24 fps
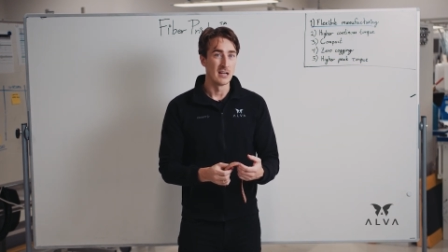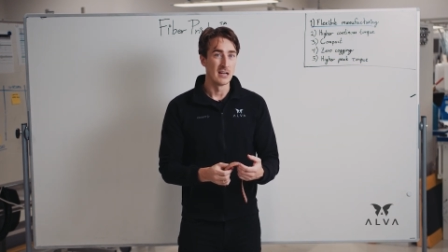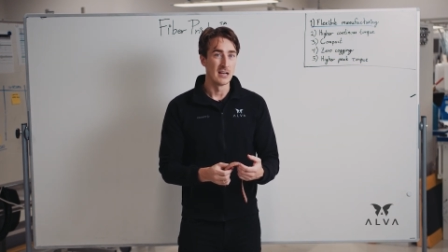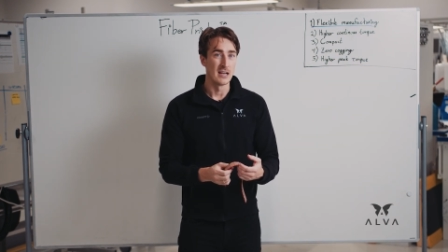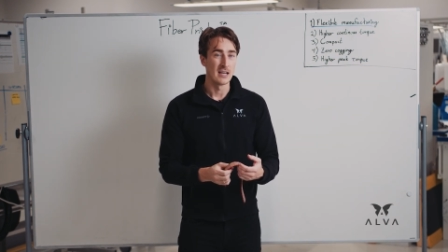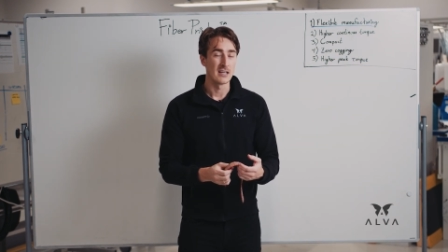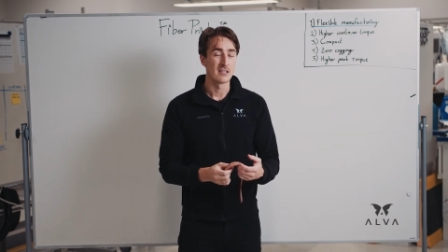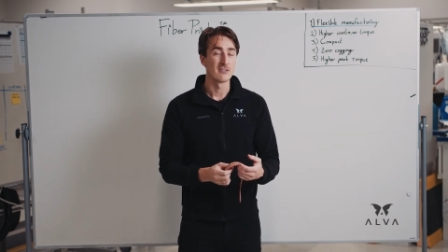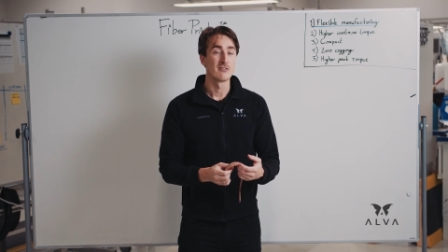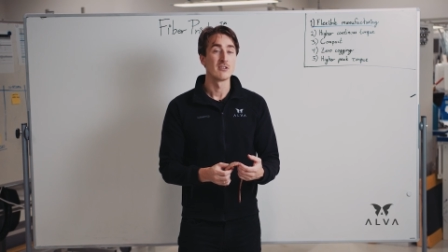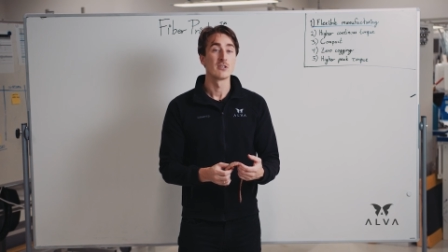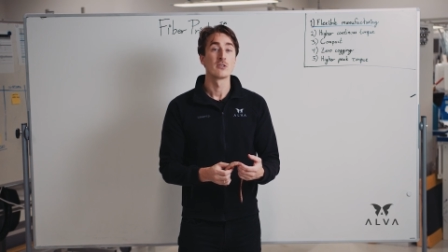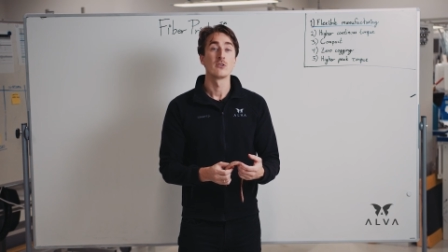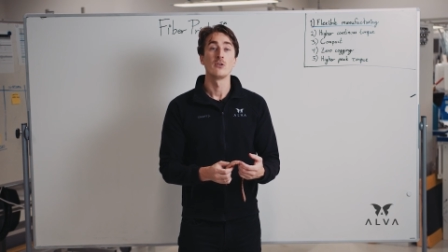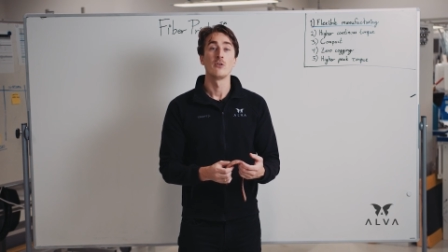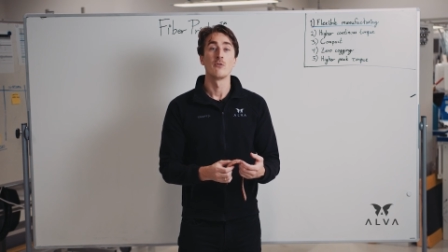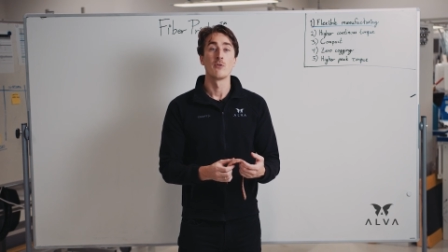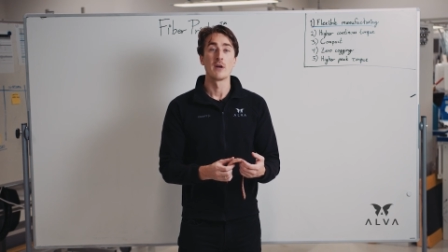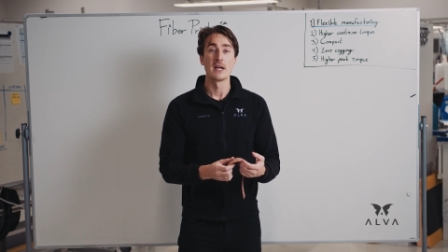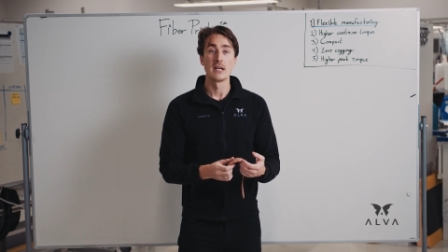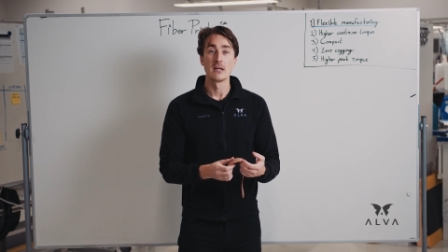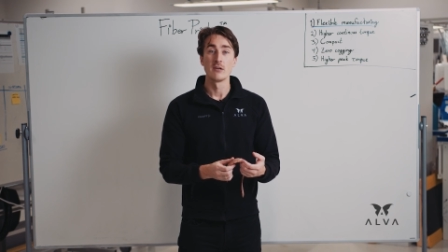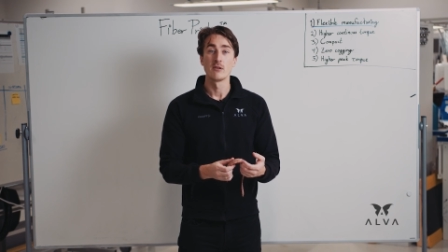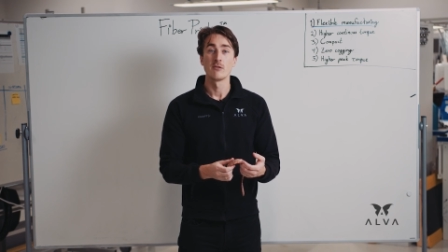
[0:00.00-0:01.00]
electrical
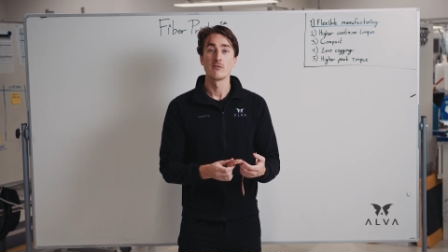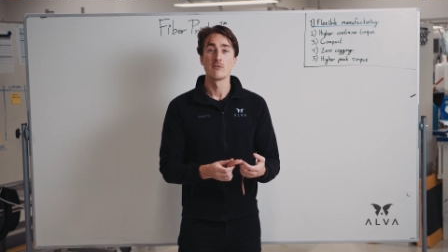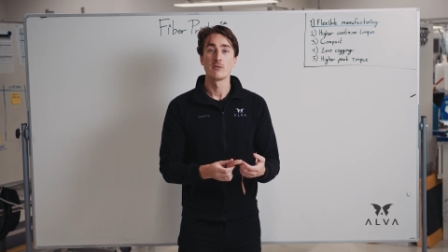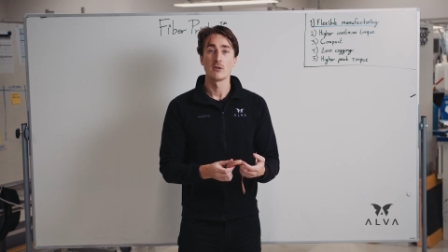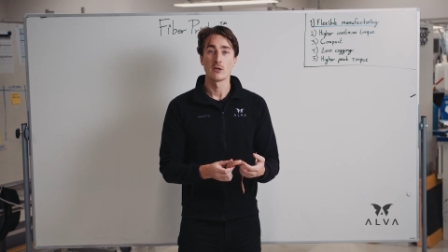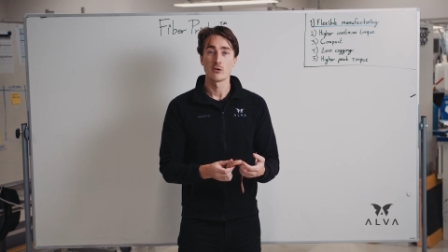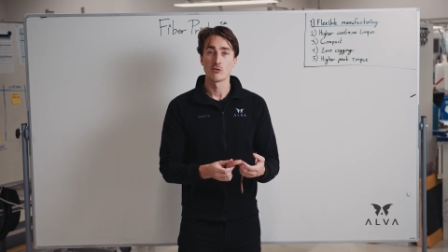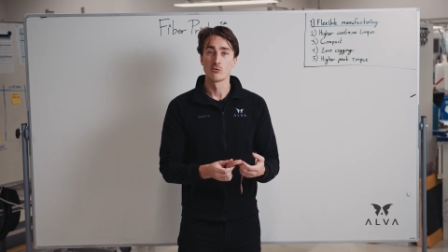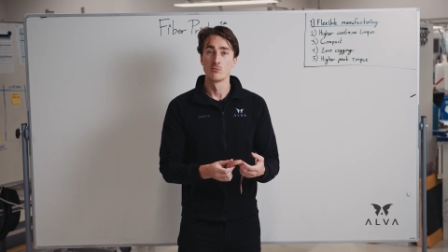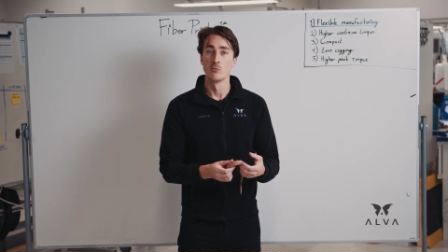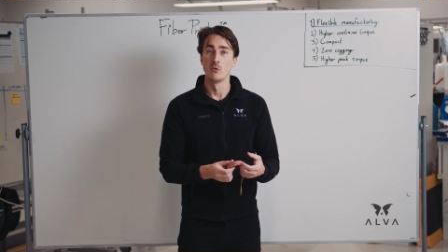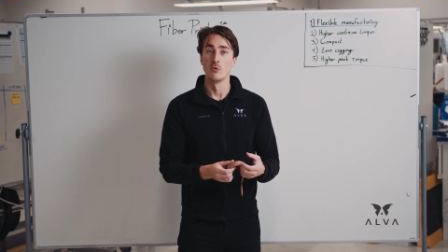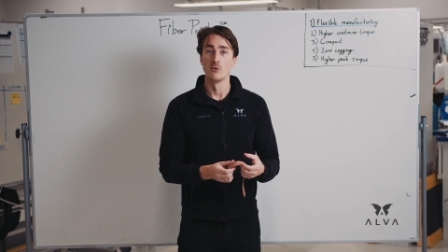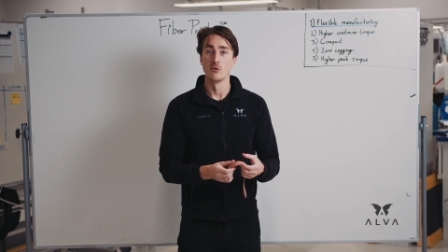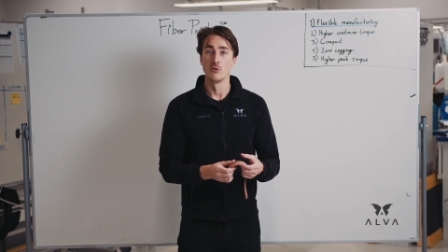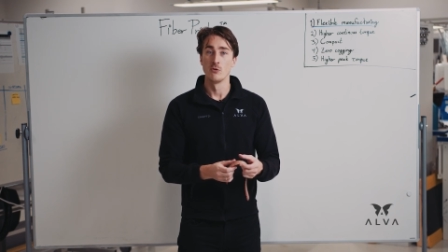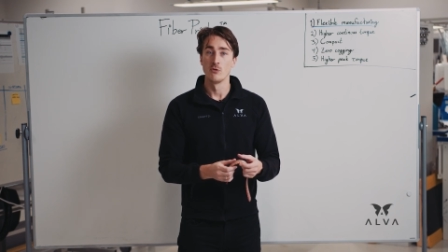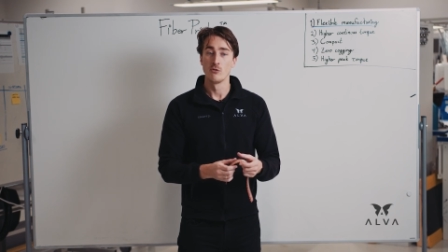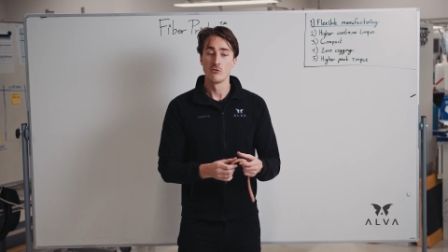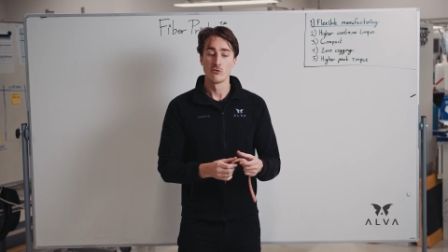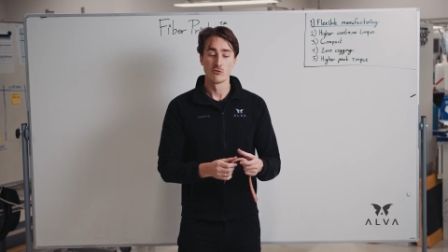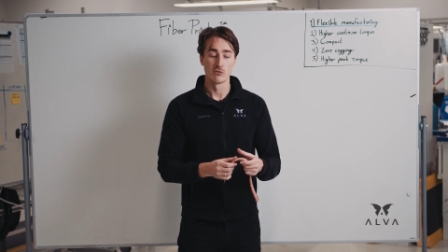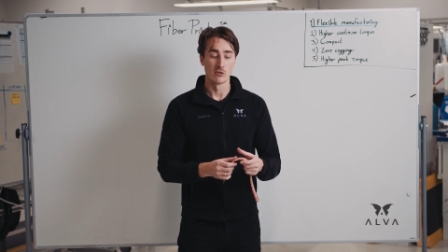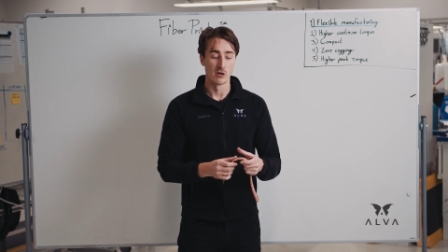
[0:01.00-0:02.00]
radial flux
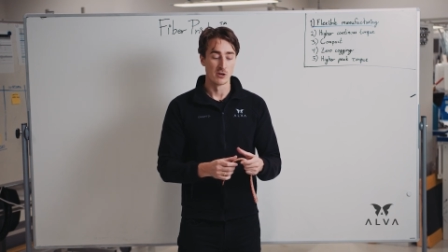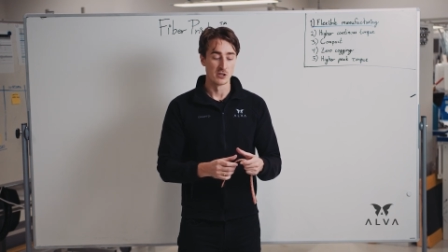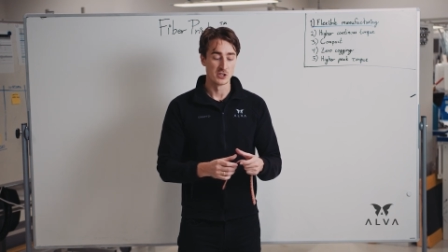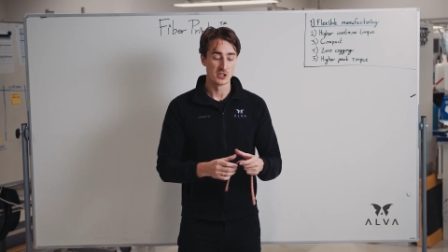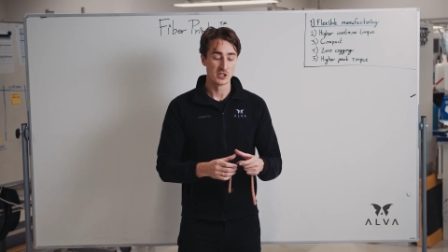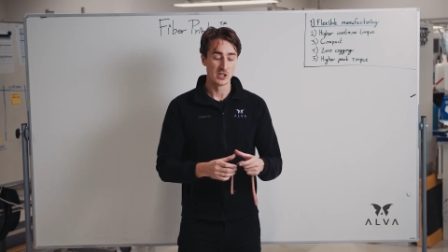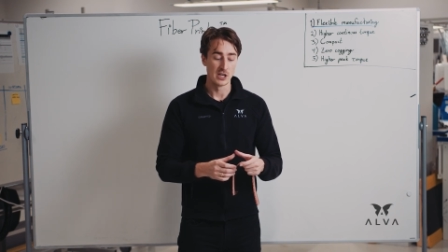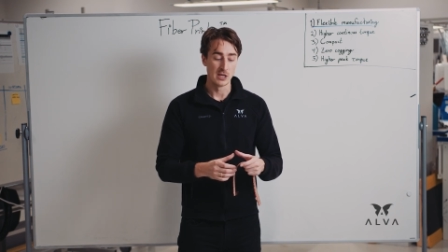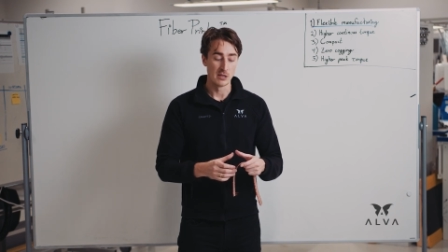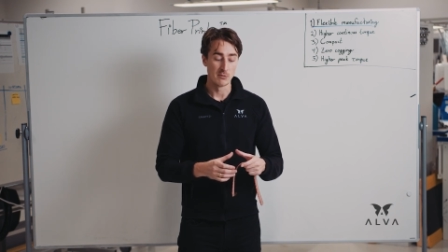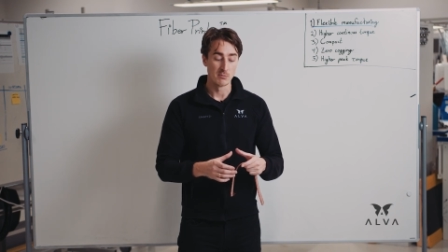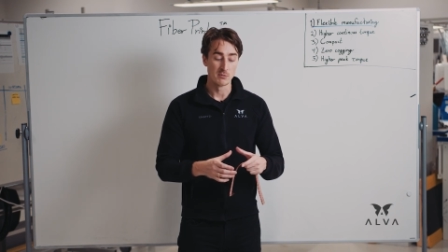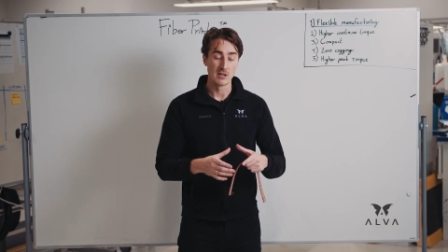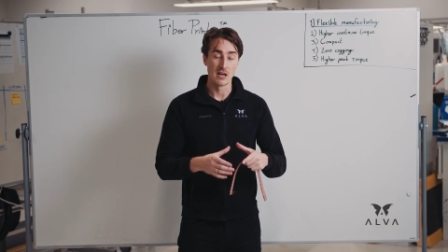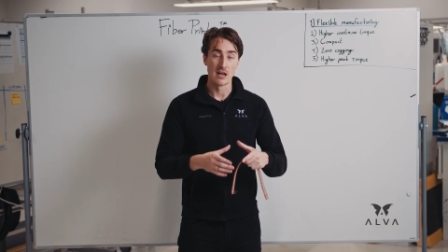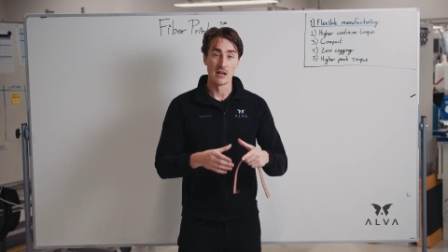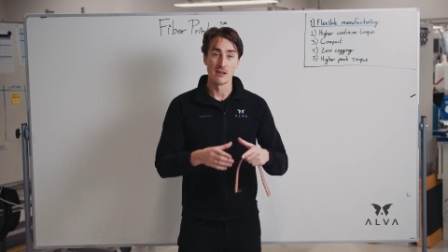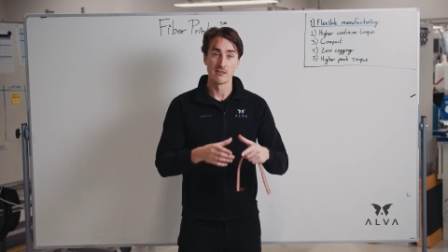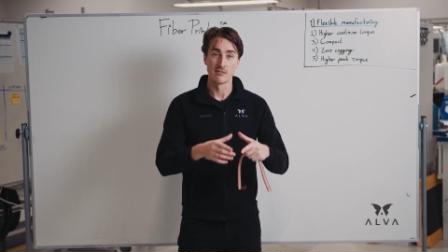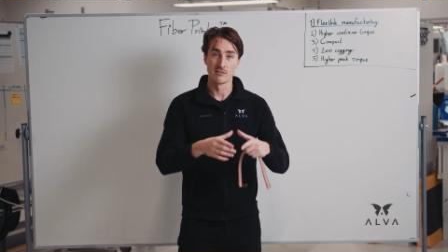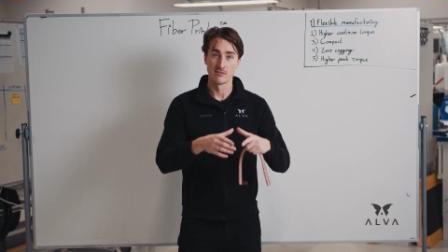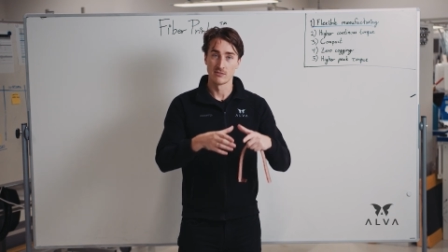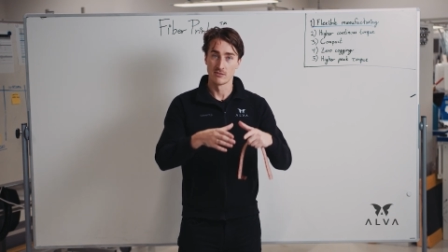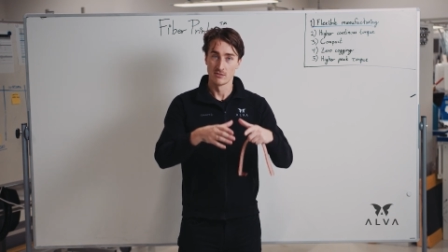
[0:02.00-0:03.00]
motors are shaped
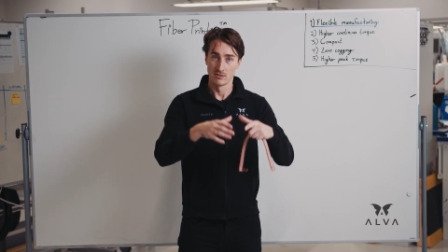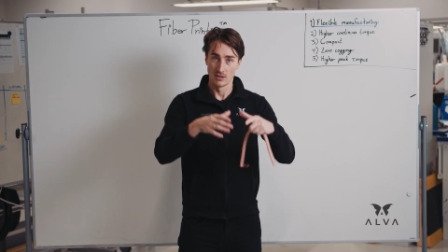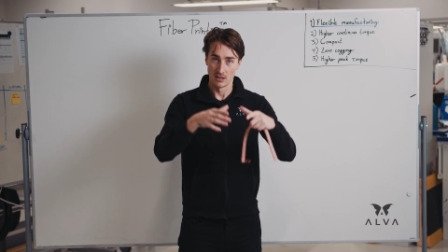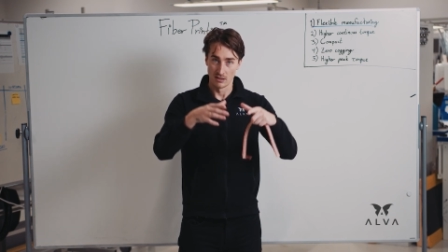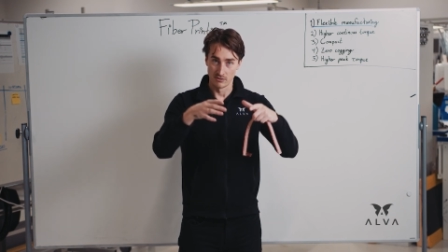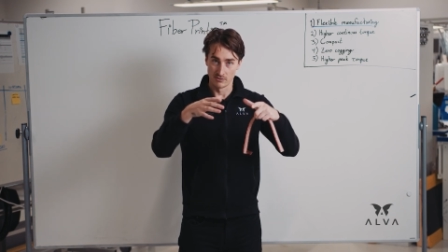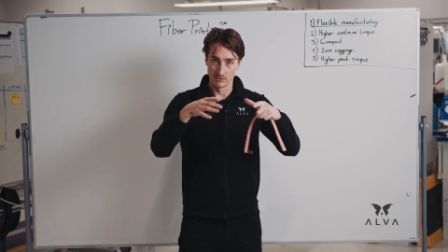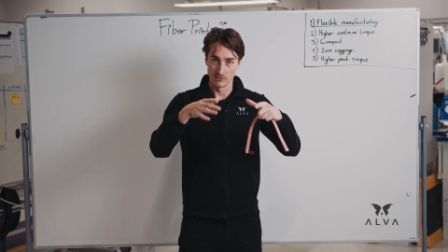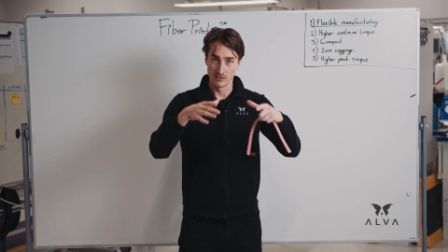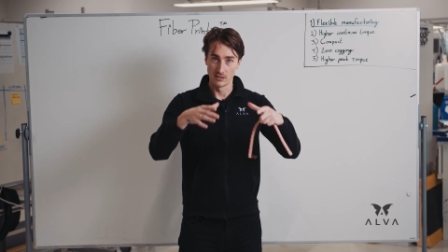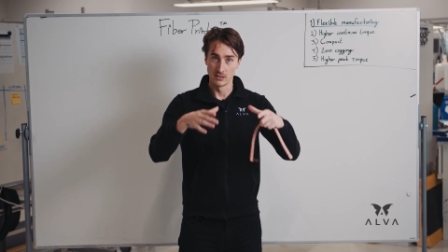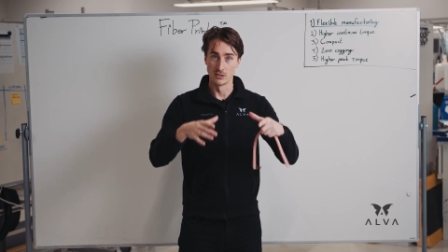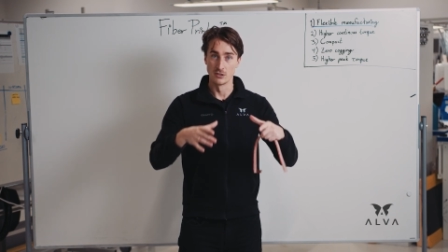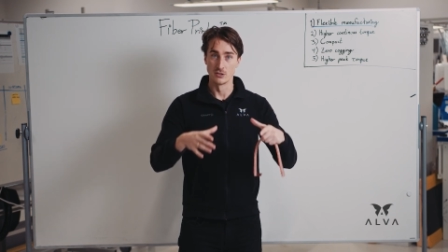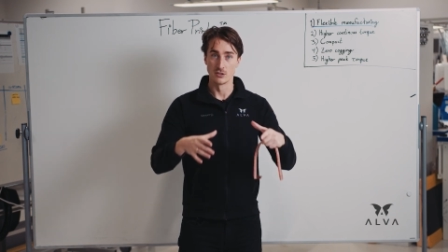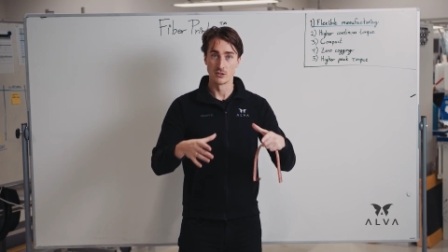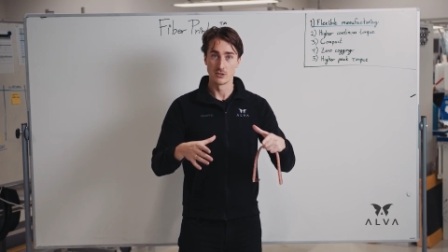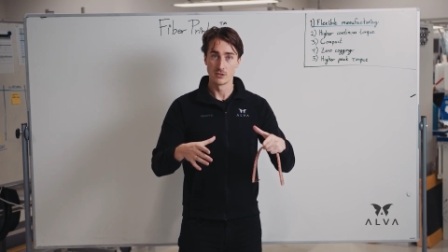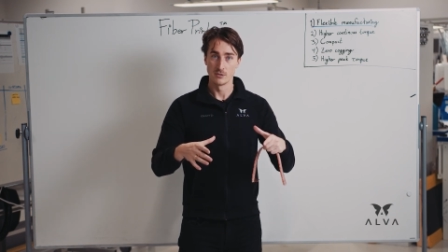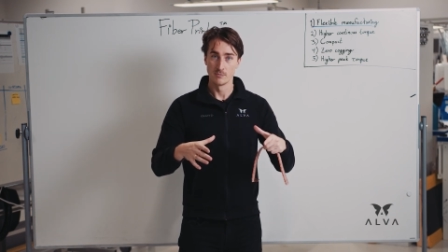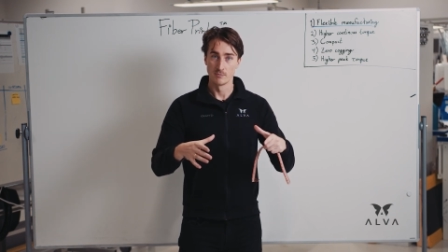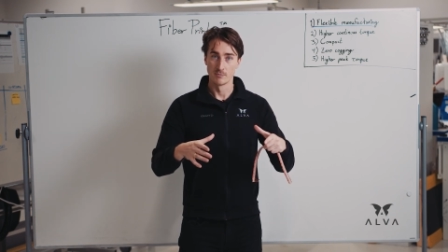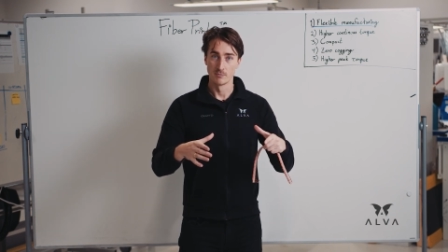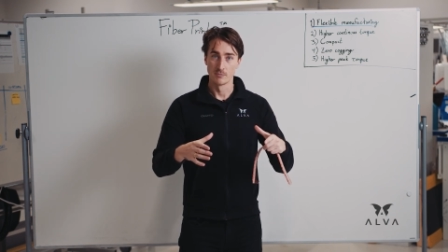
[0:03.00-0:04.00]
as a
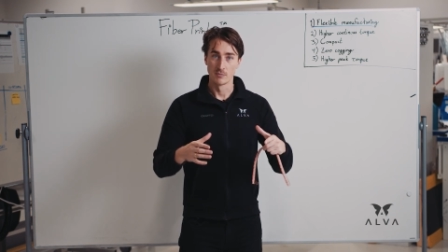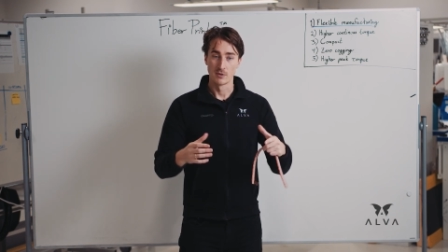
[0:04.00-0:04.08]
cylinder.